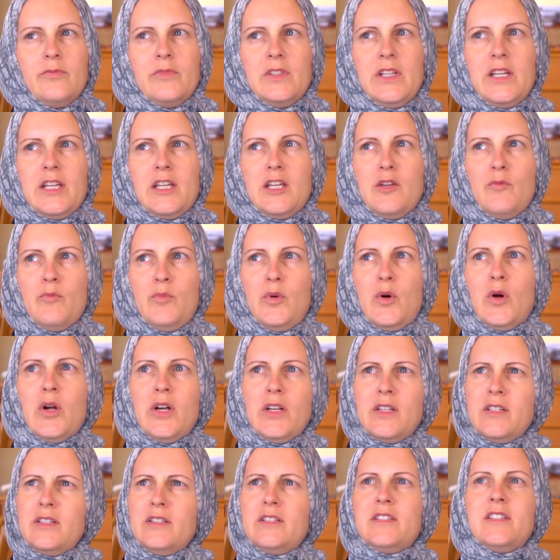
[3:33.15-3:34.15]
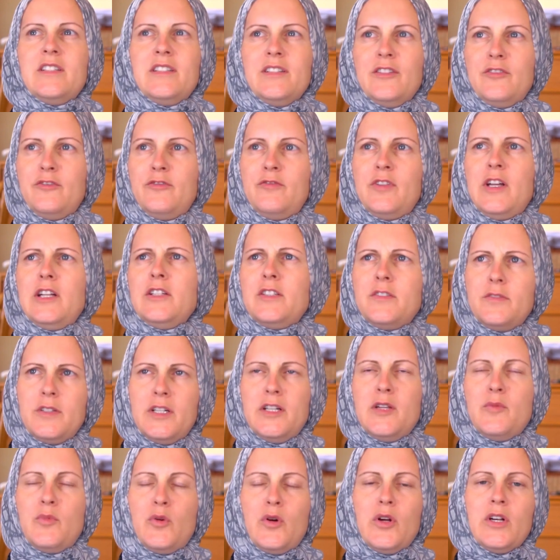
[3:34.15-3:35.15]
important, it felt
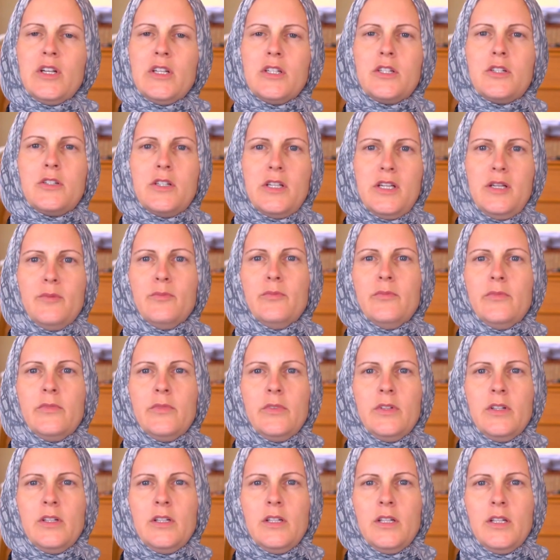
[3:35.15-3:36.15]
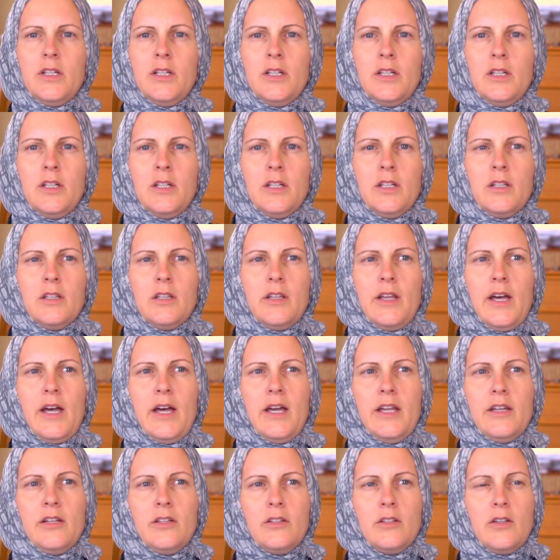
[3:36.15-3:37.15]
very important dream
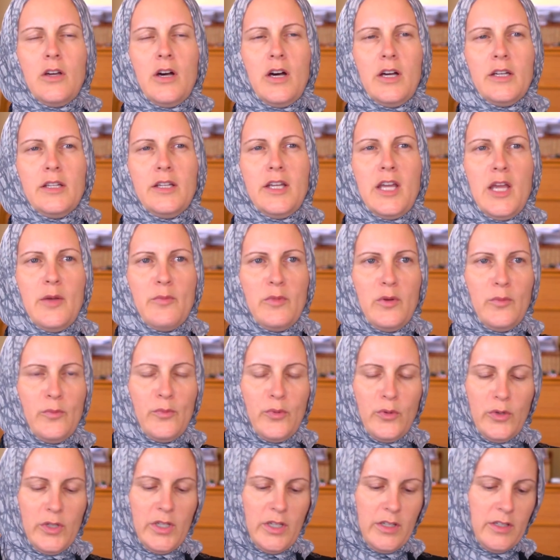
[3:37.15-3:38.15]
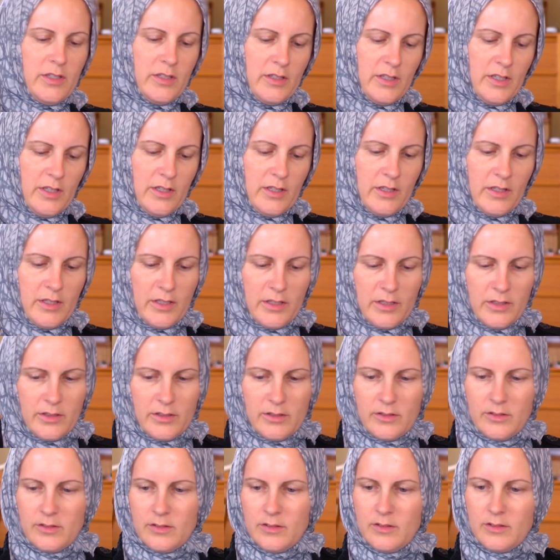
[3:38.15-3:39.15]
that God came and put
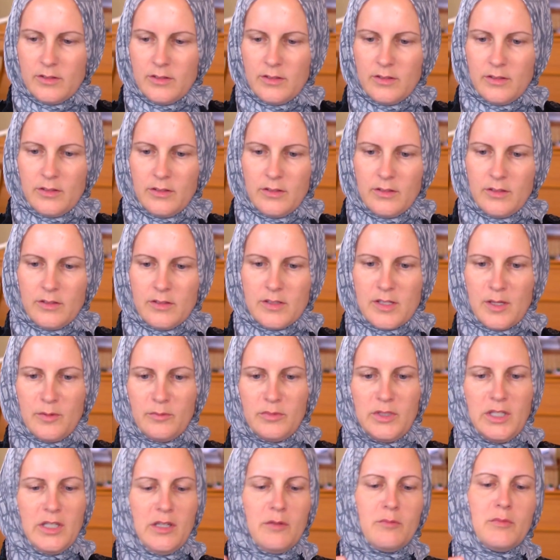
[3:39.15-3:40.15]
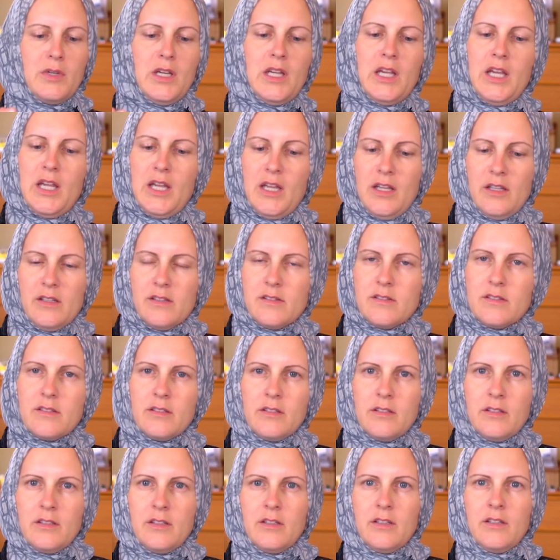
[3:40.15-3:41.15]
something in my
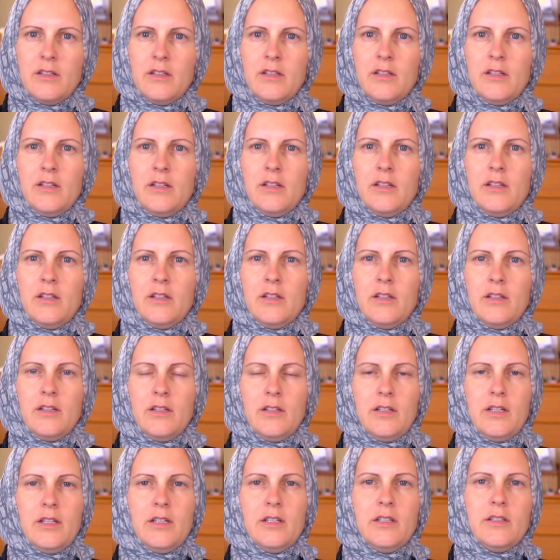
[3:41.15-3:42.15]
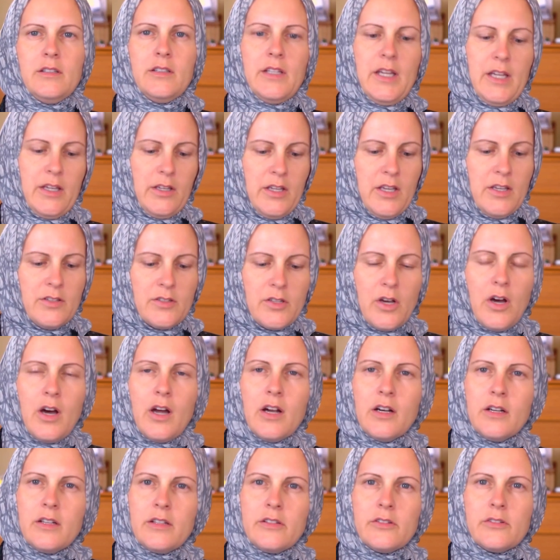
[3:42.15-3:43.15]
hands, like his
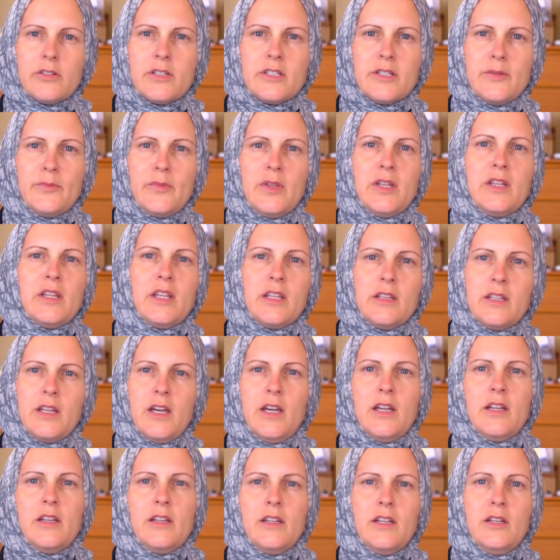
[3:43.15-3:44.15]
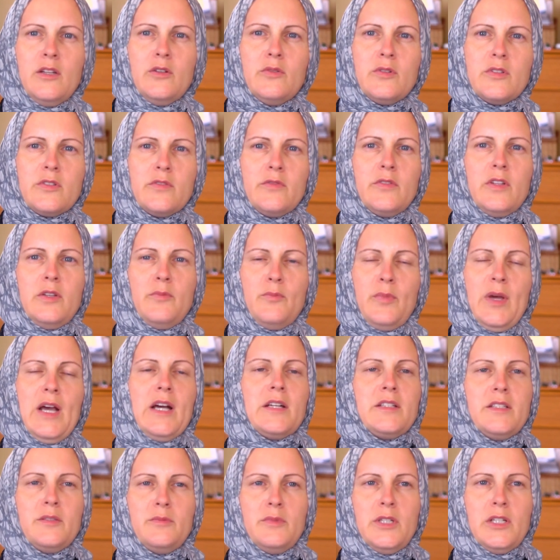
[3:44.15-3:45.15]
heart or something like that. And it
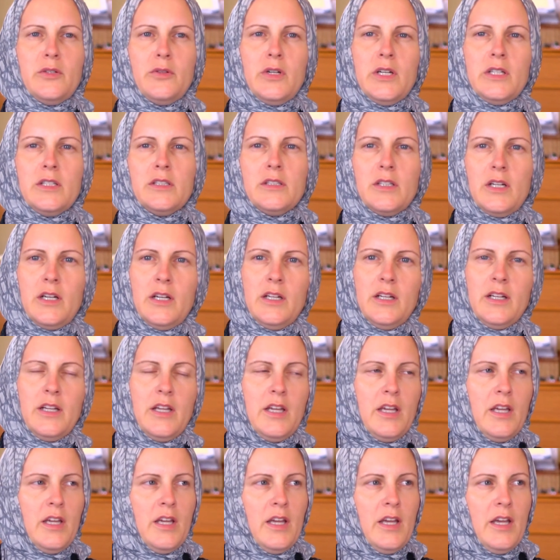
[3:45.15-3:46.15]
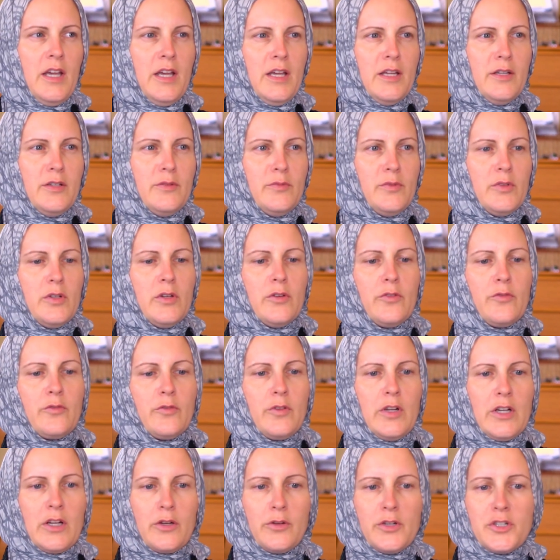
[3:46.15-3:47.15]
impacted me quite a lot. And a
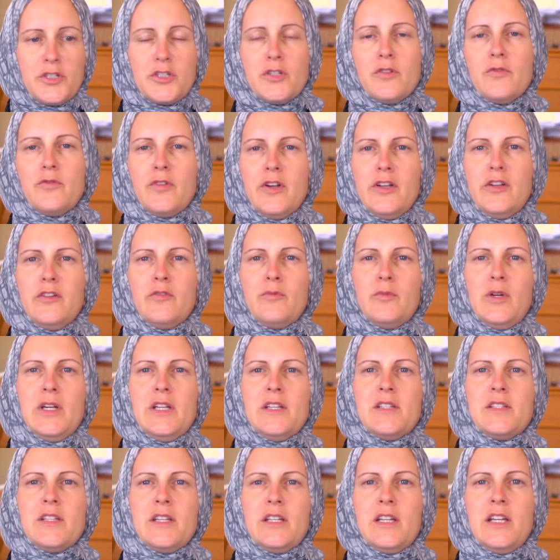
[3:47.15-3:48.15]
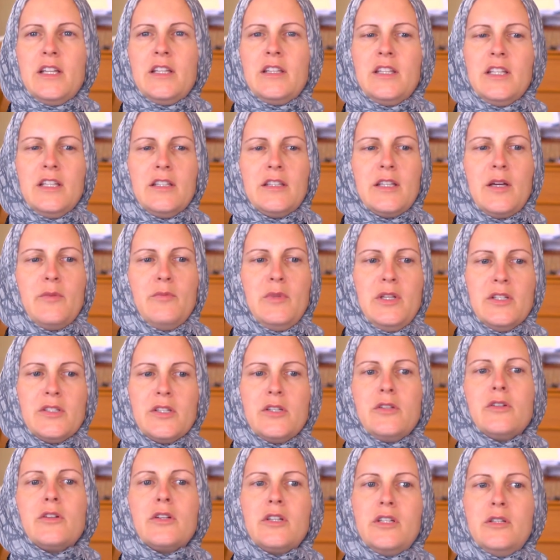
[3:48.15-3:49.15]
Christian friend of mine said, I think that means
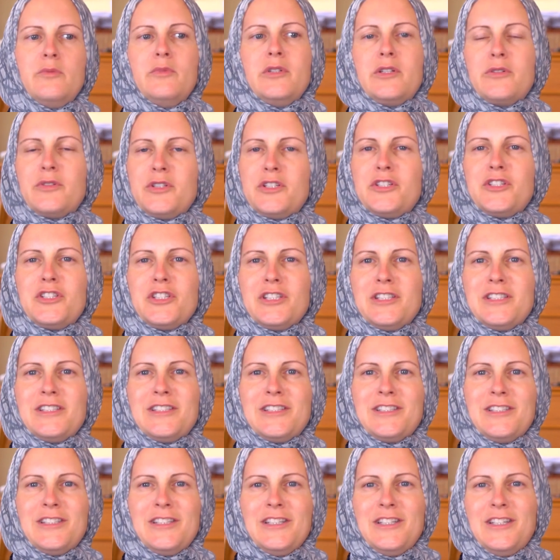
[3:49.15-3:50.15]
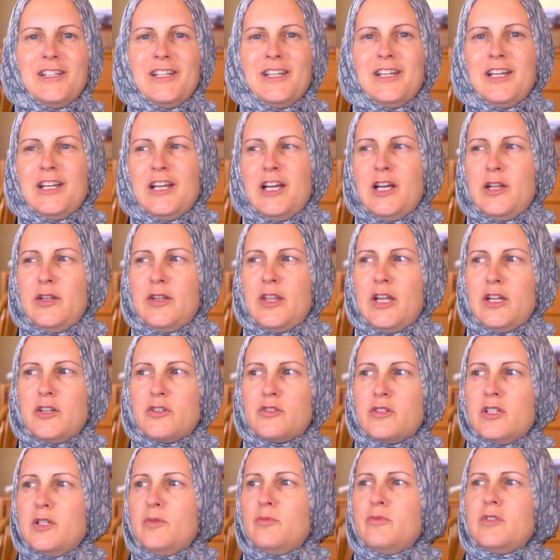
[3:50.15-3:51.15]
that you're going to be Christian. And
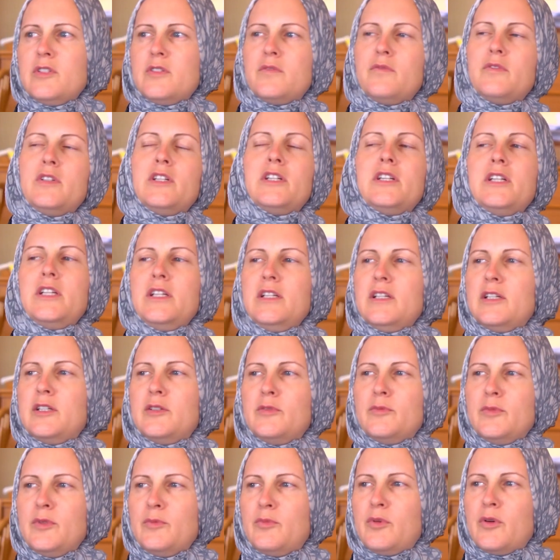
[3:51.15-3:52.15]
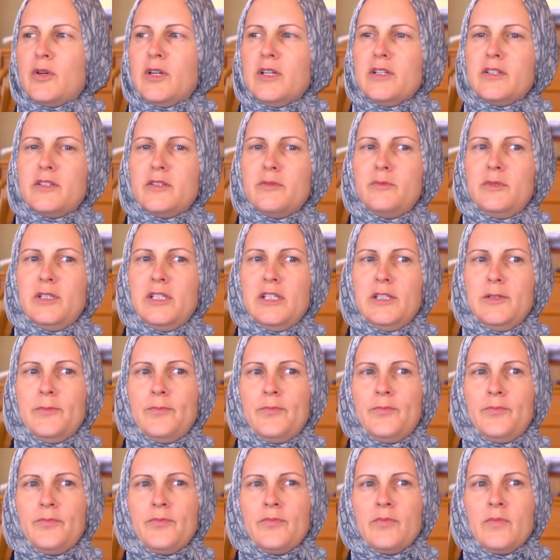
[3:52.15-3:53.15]
that dream was very important to me.
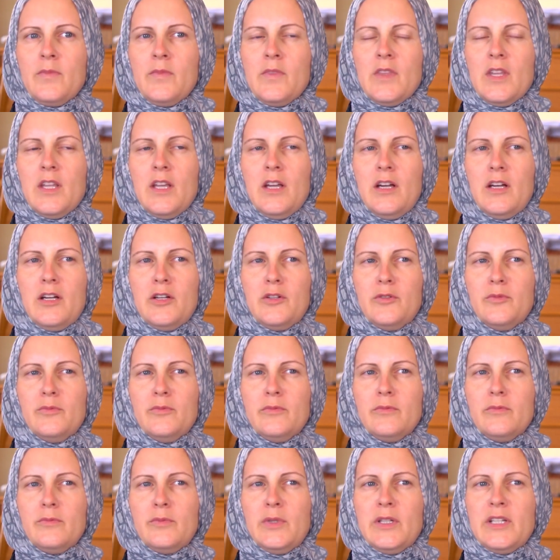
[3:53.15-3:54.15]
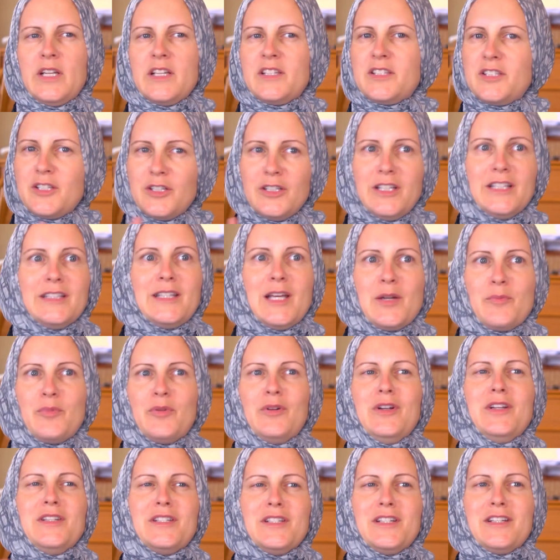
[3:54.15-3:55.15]
But I still at that
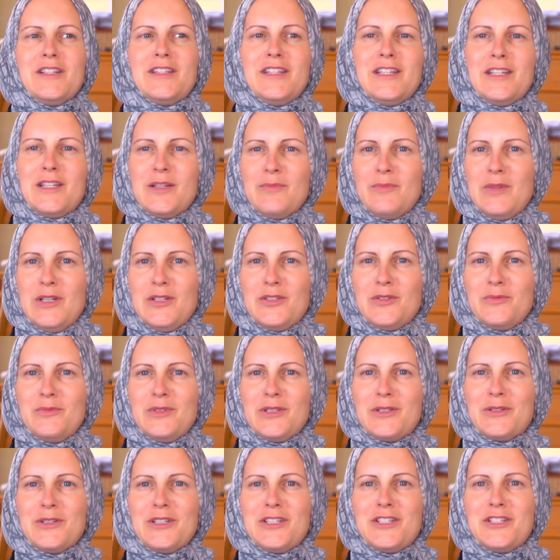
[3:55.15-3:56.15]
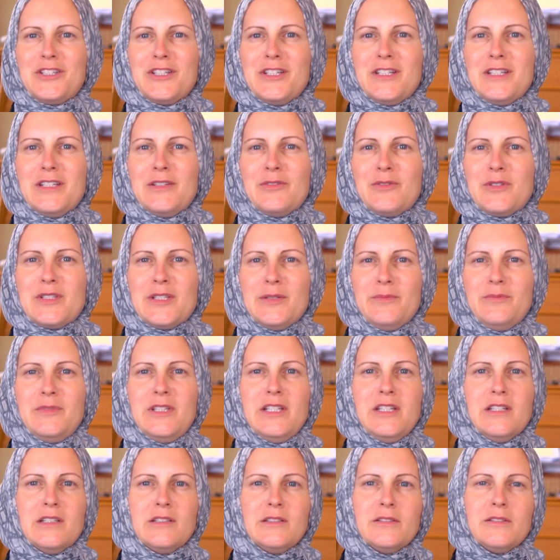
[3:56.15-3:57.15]
point didn't think it meant to be Christian. It was
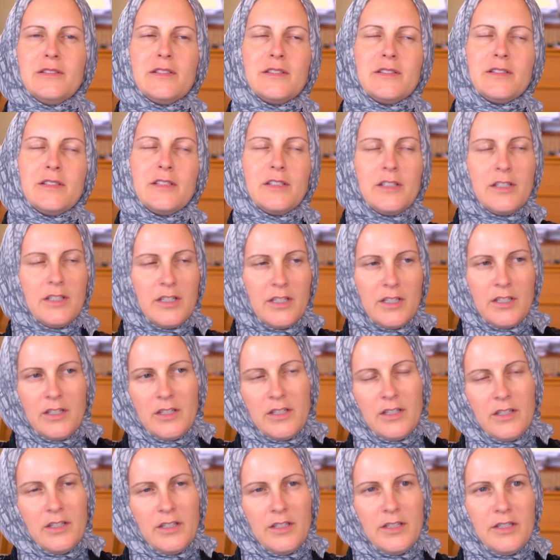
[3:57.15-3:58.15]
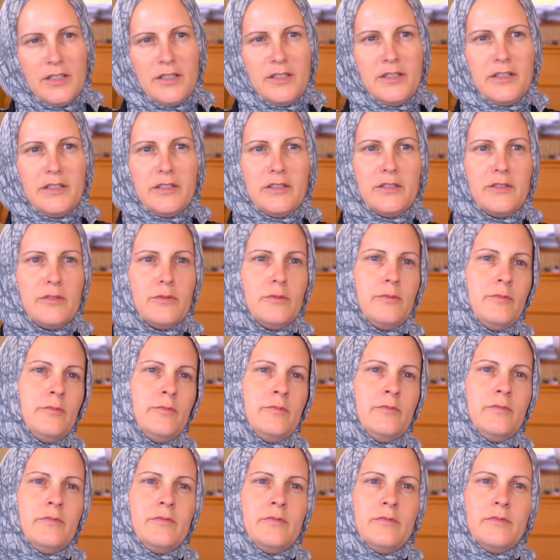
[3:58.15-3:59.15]
something else. And
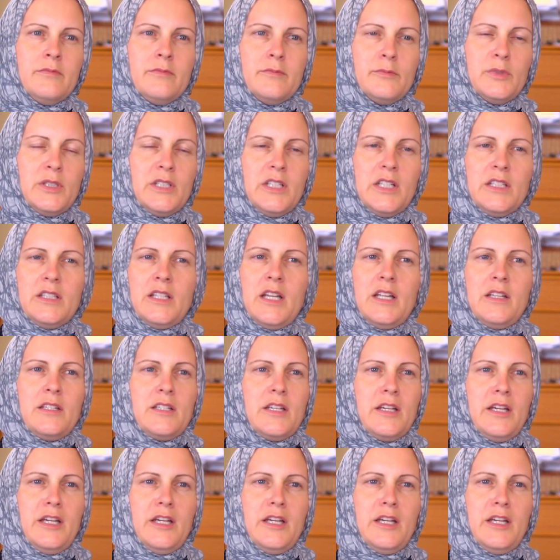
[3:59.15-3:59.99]
but at that